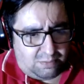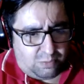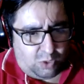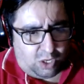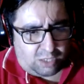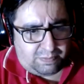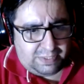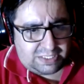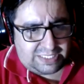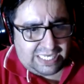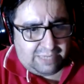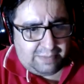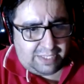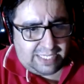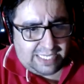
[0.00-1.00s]
Block with
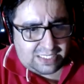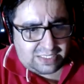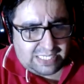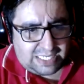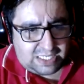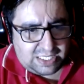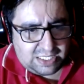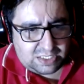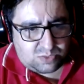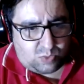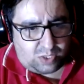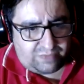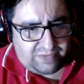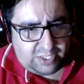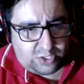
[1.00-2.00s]
gaming. Yes, that is
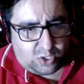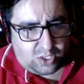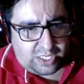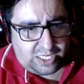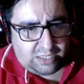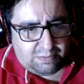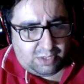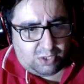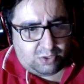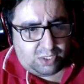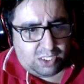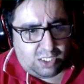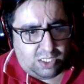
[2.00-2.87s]
what we are talking about.